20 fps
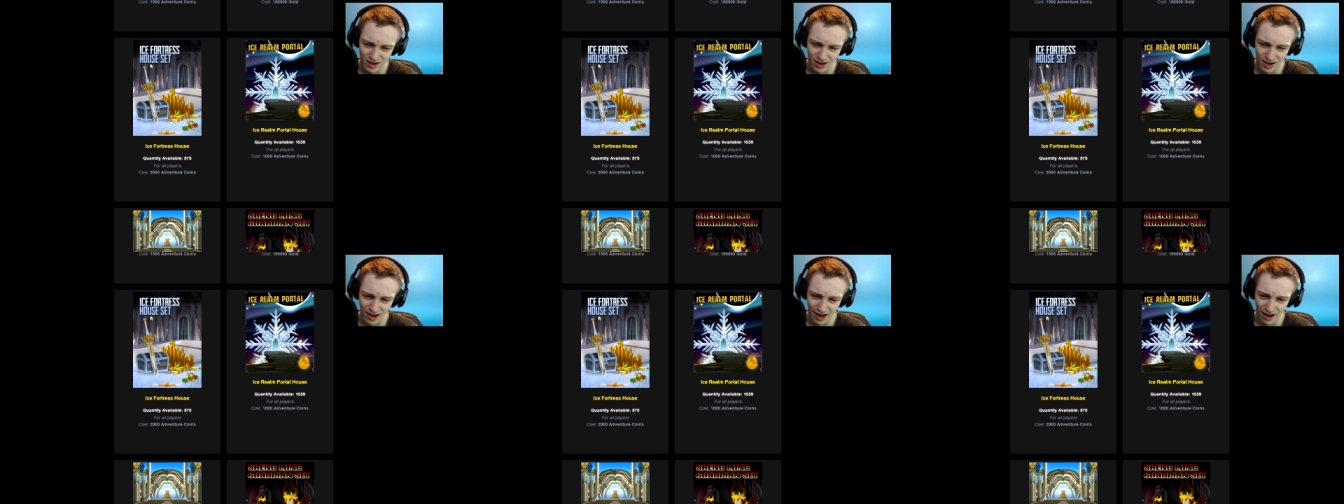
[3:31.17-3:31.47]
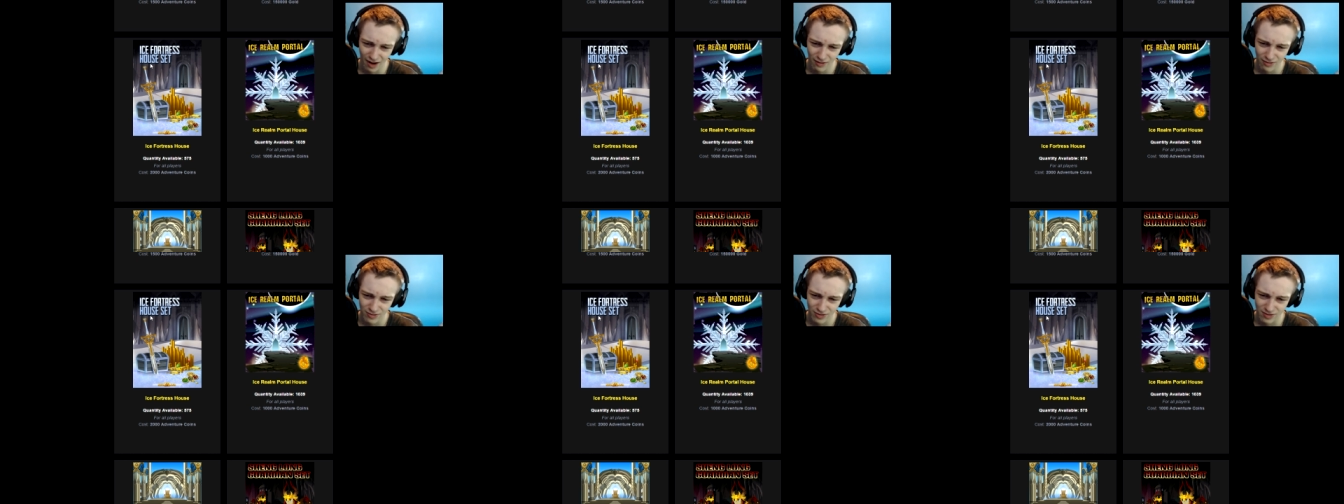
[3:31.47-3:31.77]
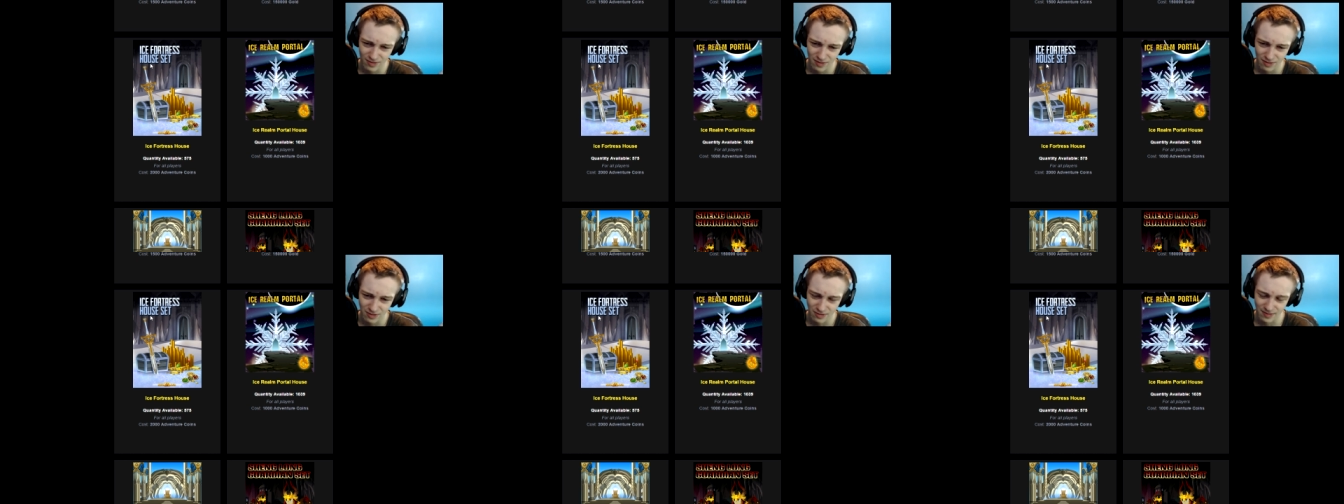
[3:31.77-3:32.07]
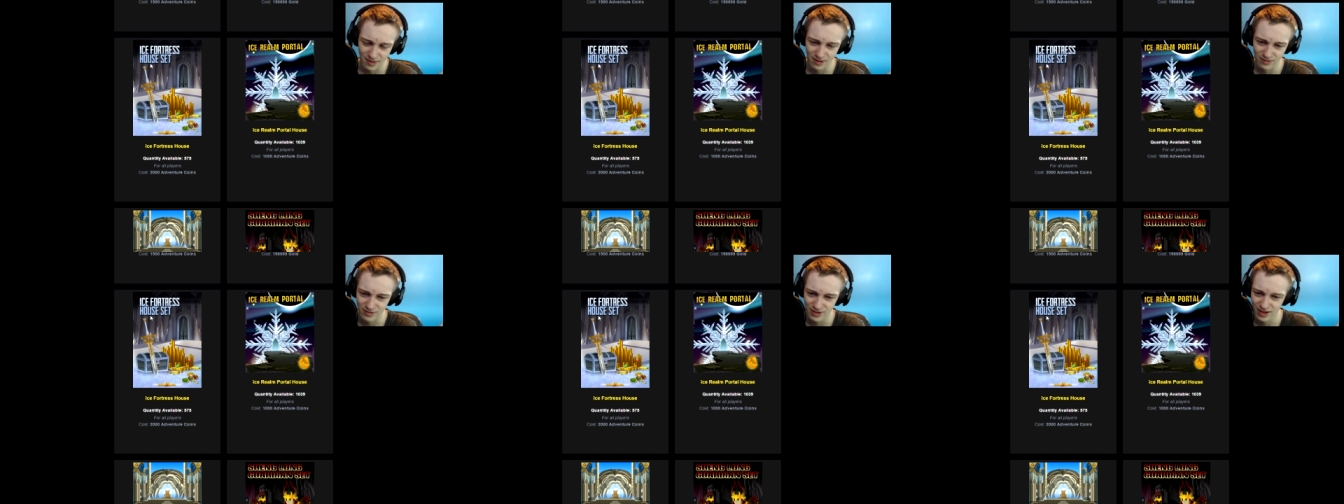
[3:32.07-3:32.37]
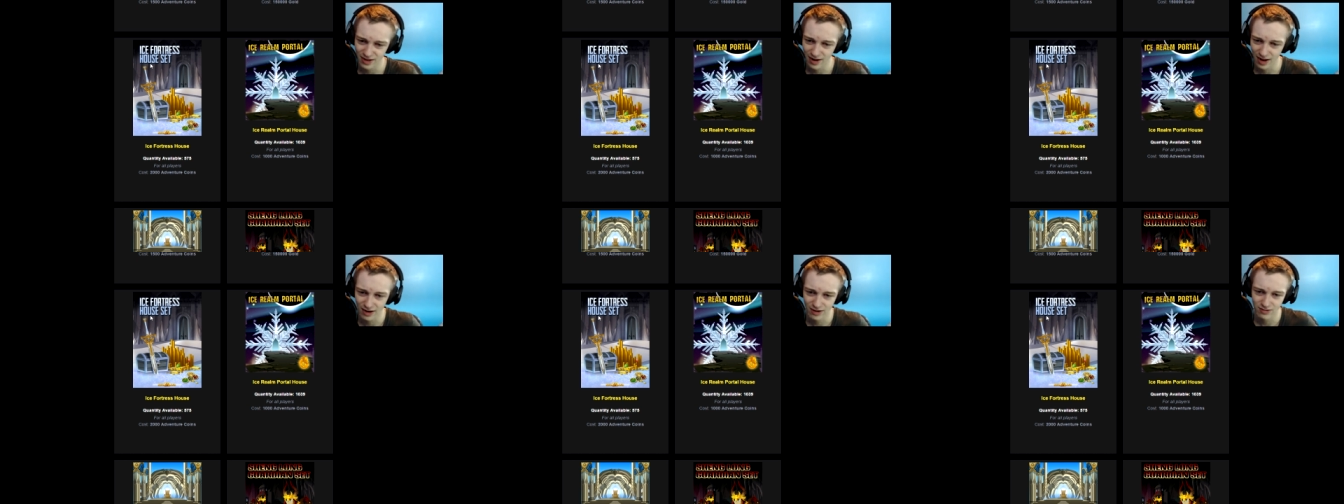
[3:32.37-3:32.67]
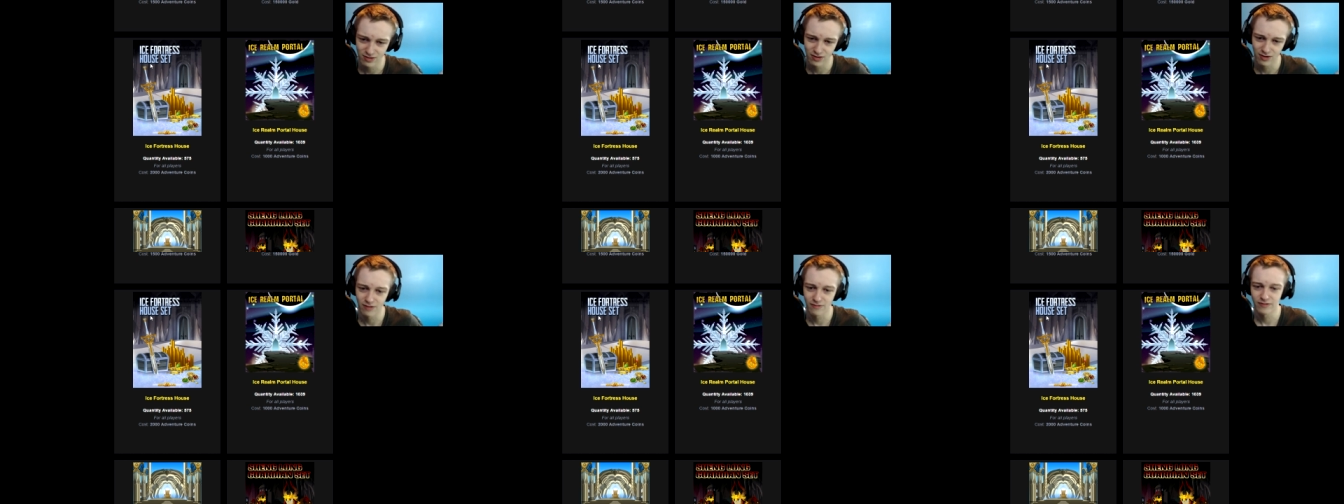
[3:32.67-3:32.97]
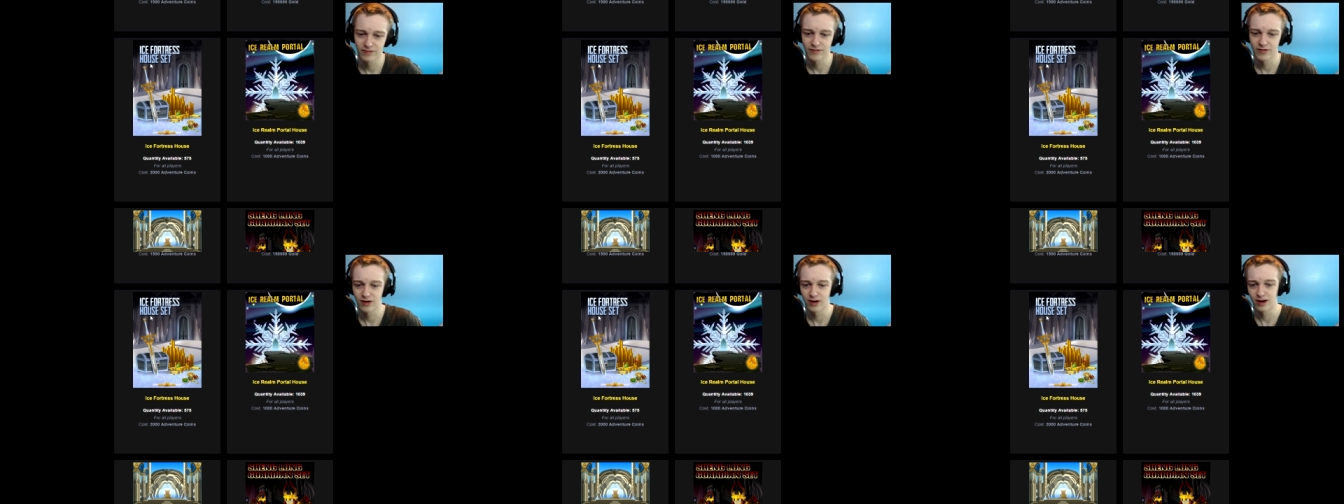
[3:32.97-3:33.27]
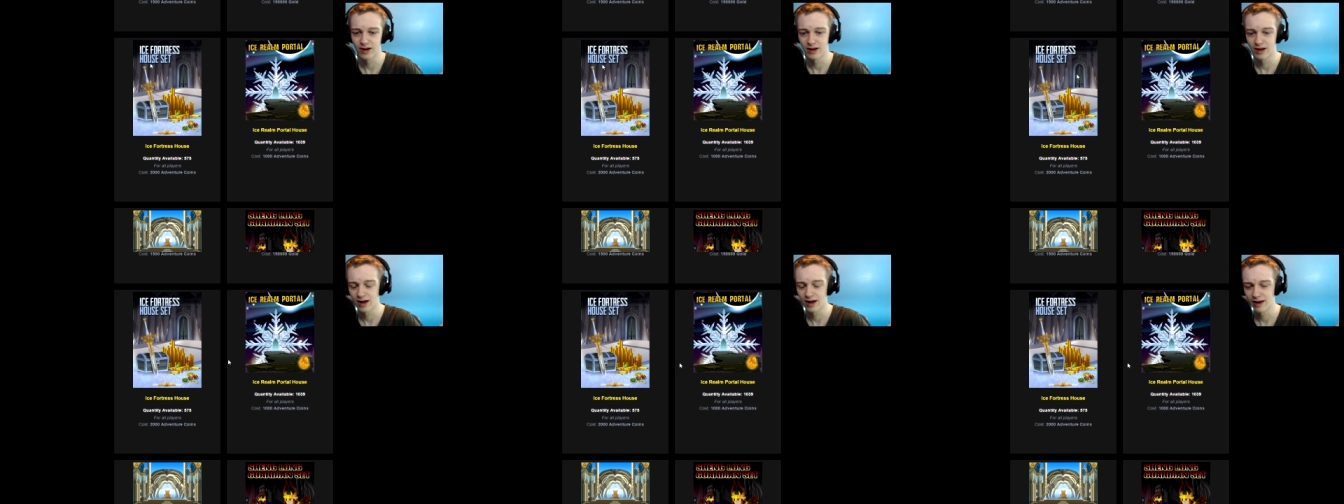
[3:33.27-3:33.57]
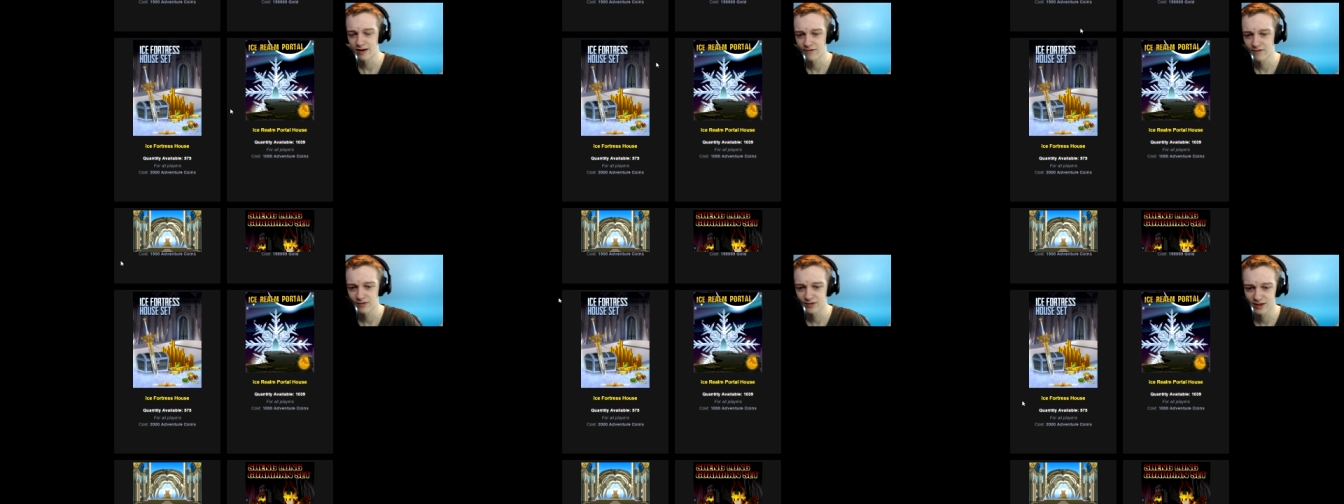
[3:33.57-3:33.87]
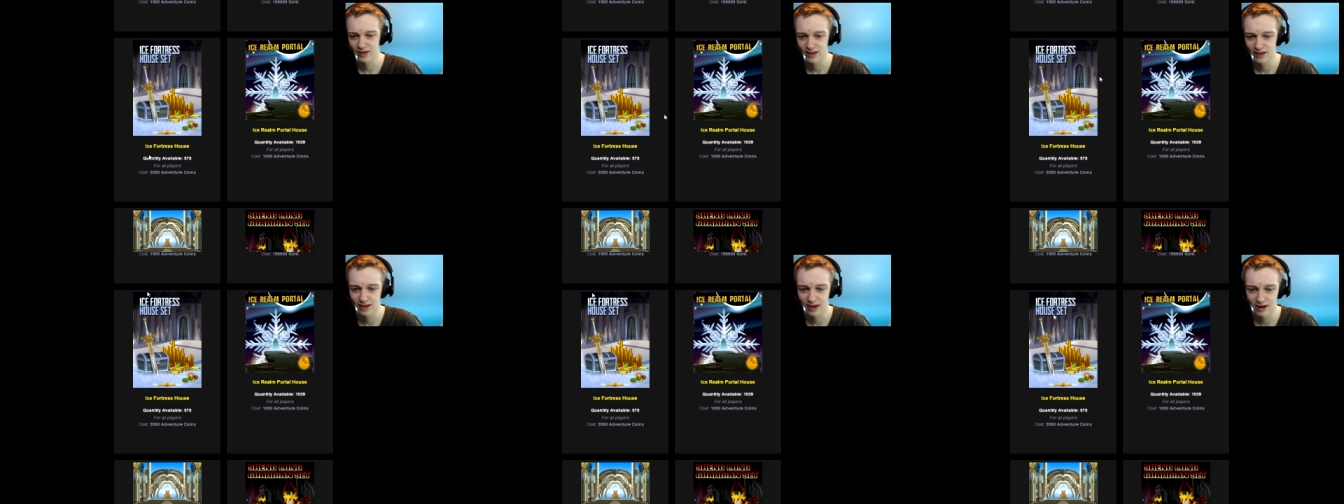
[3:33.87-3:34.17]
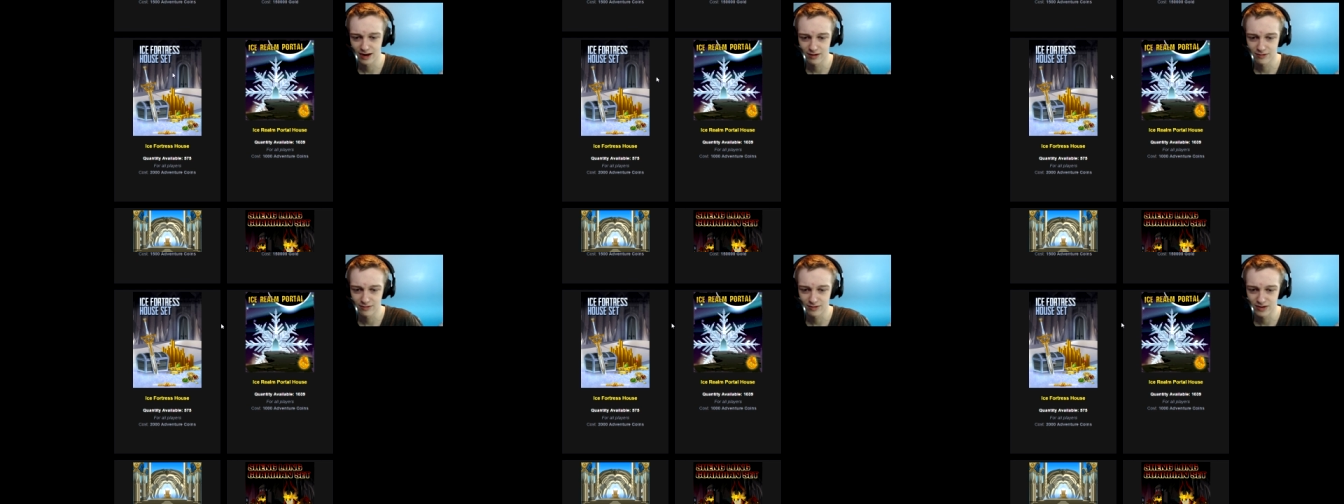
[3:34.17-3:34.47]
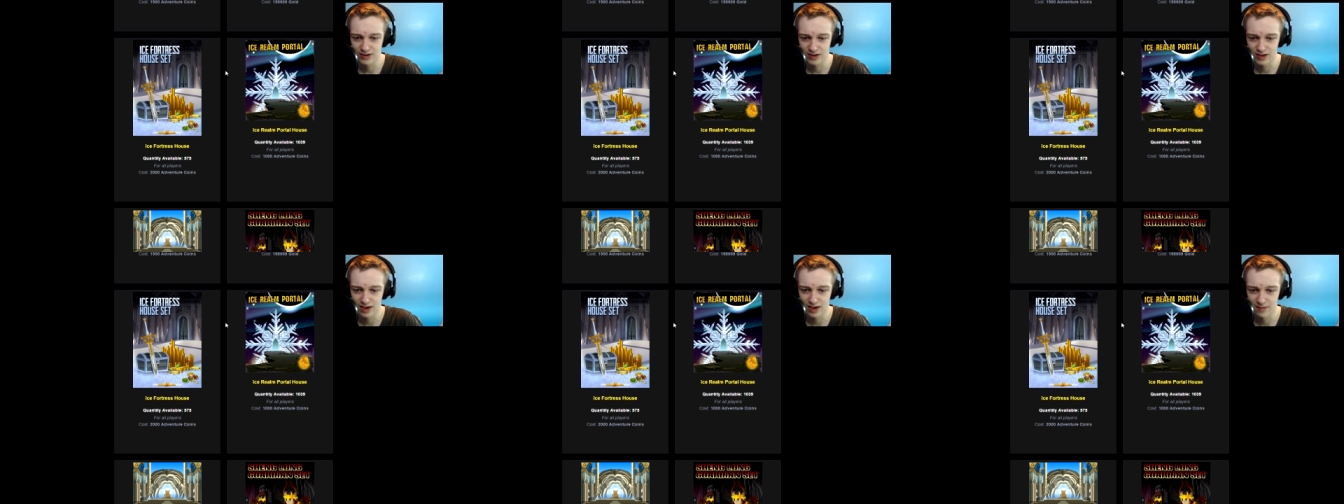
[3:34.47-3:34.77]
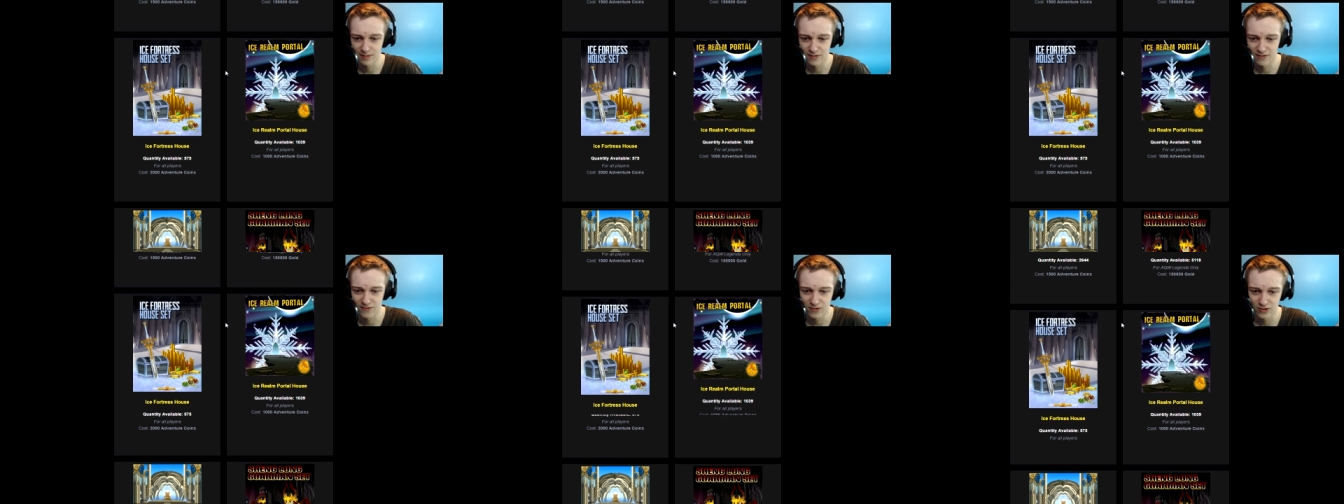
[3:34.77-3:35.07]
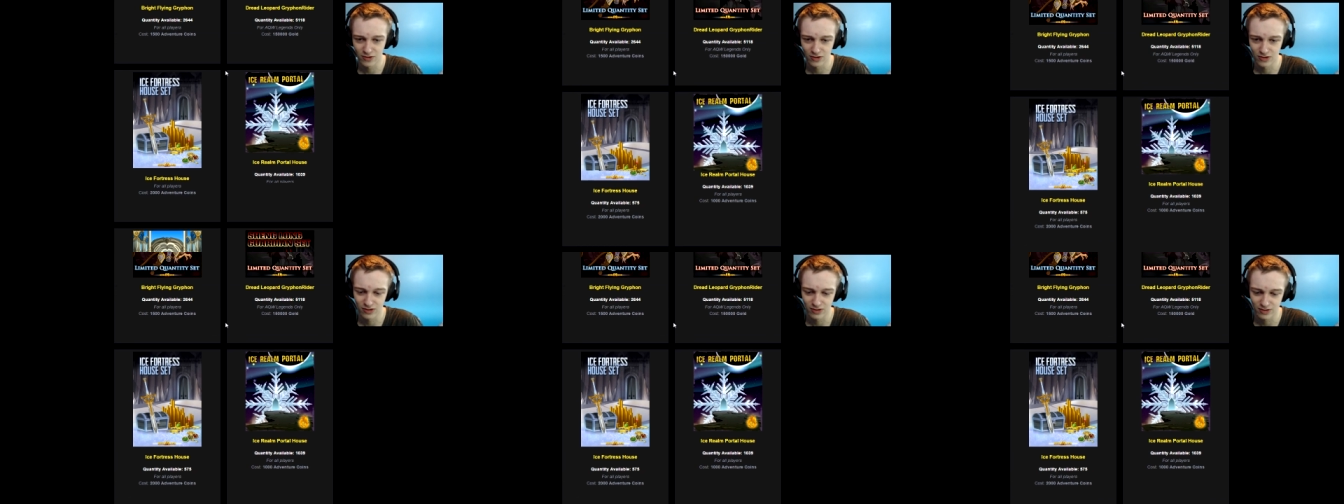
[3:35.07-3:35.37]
a house, maybe some house height. I don't know. I've never, I've never seen that house in game before.